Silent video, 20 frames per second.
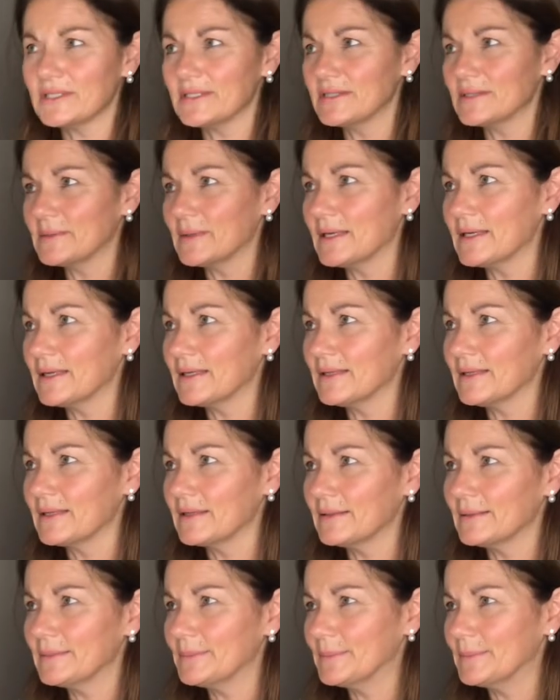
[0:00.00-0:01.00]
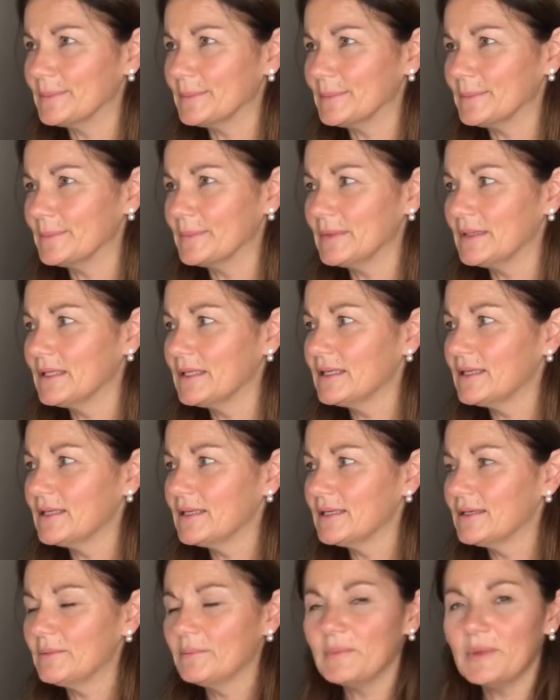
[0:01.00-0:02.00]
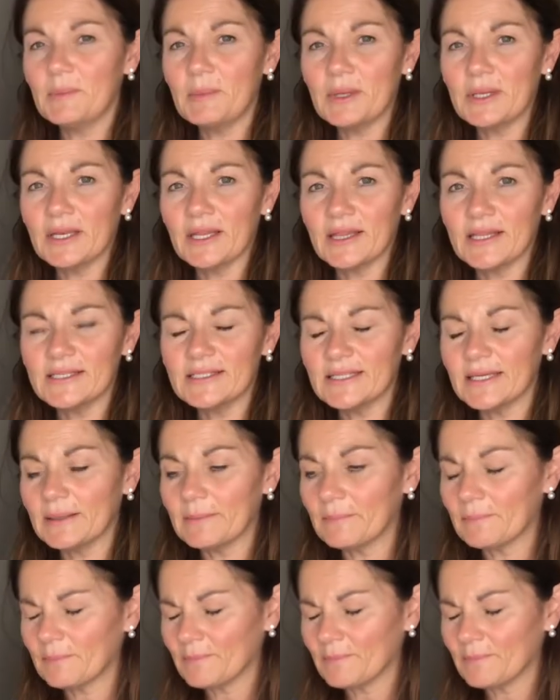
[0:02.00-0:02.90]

as well? Maybe another time.